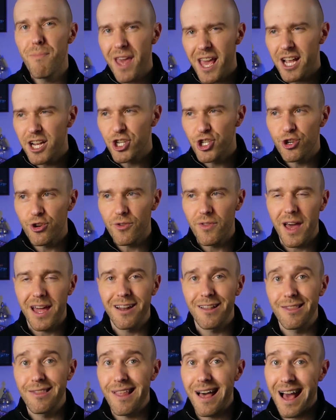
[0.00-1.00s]
make sure that
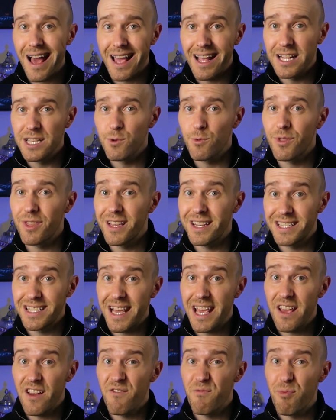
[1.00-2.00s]
aligns with the
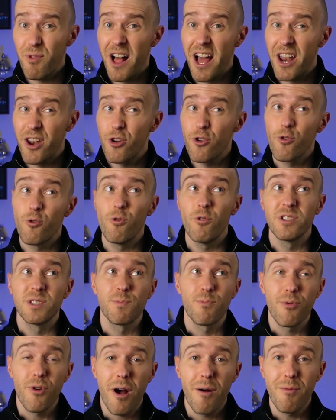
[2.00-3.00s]
day of planner who has
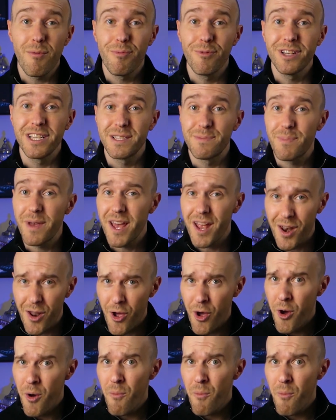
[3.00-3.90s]
probably spent